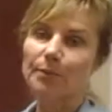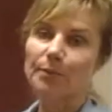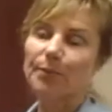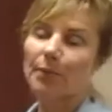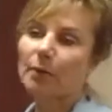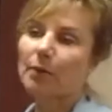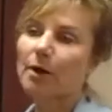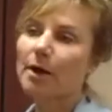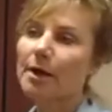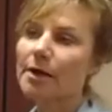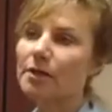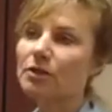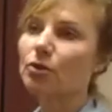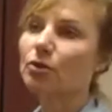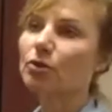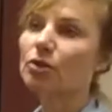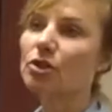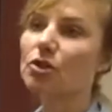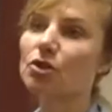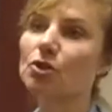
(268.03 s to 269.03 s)
all right? So
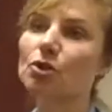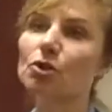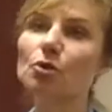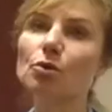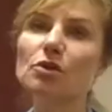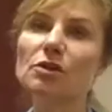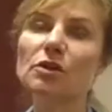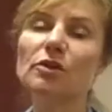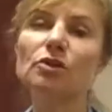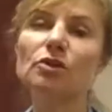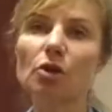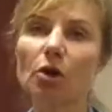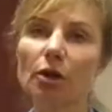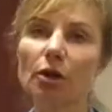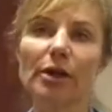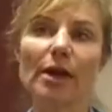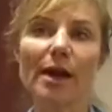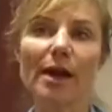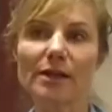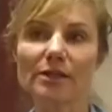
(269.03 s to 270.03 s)
you're just using the
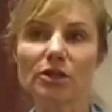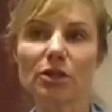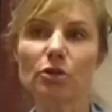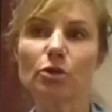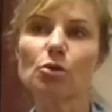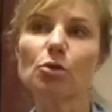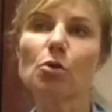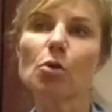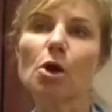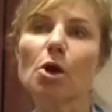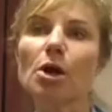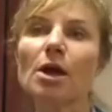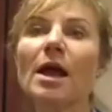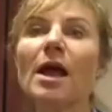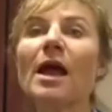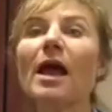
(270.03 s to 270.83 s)
target as a lure.